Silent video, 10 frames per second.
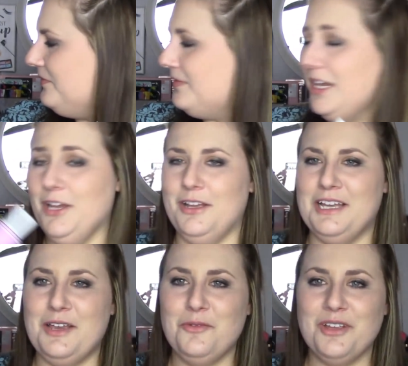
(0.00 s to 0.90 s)

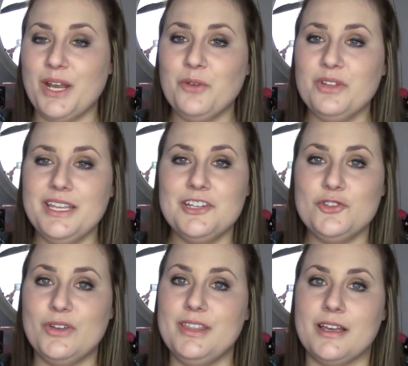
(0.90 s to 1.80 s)
I really, I really
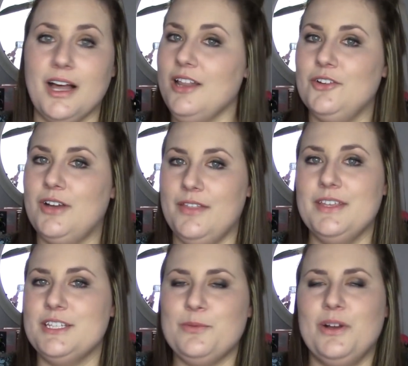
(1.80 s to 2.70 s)
enjoyed the color on
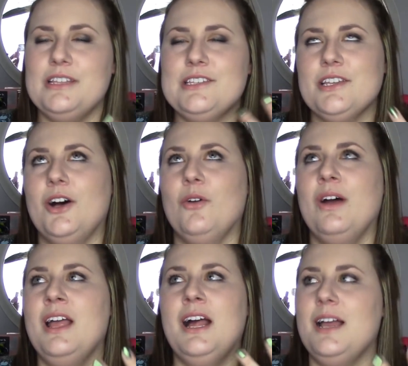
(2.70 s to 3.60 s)
this one. So
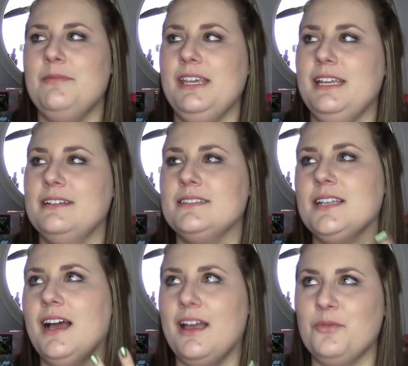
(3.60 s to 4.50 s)
I mean,
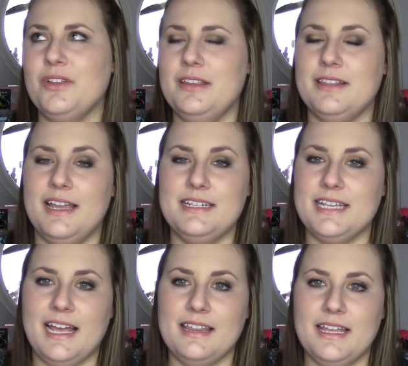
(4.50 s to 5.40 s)
I really liked it.
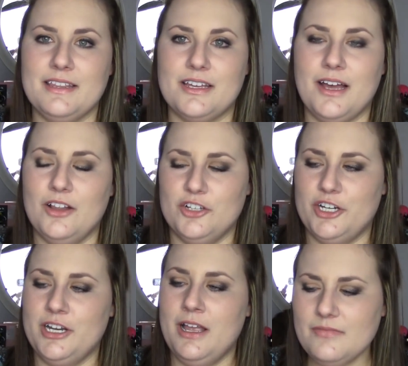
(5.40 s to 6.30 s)
I like the
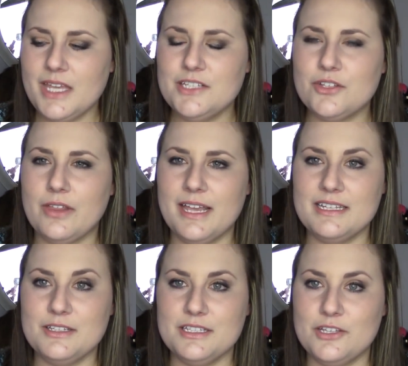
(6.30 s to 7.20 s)
color. So that
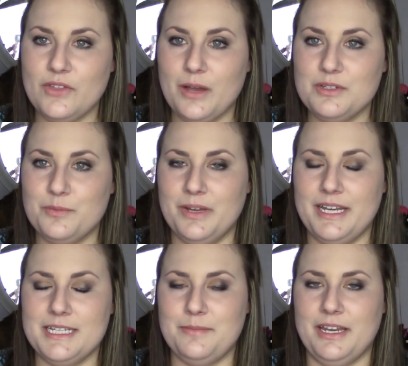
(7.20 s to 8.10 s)
is, so that was
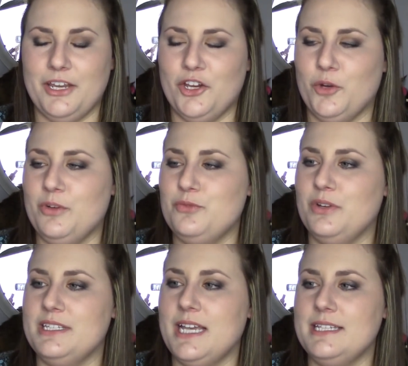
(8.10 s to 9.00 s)
Monday's manicure, which
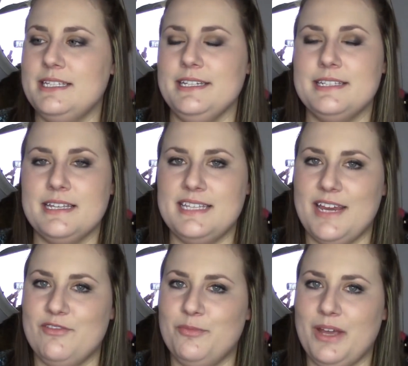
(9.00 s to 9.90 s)
was Essie's
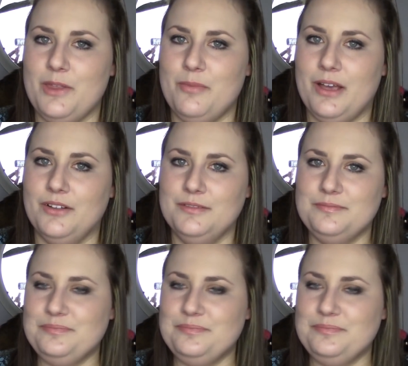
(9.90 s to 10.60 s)
Saved by the Belle.